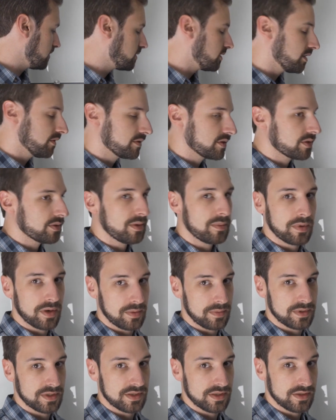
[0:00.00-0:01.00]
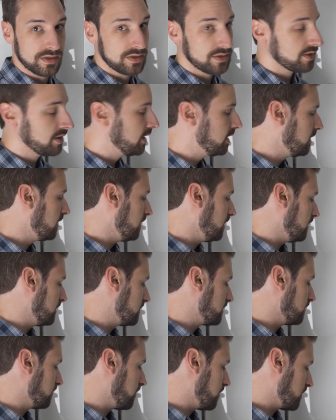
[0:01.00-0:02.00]
serves three purposes.
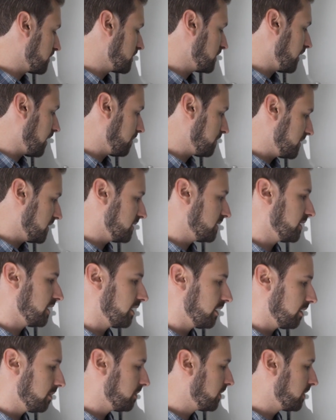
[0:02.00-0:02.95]
It's of course the opposite side of the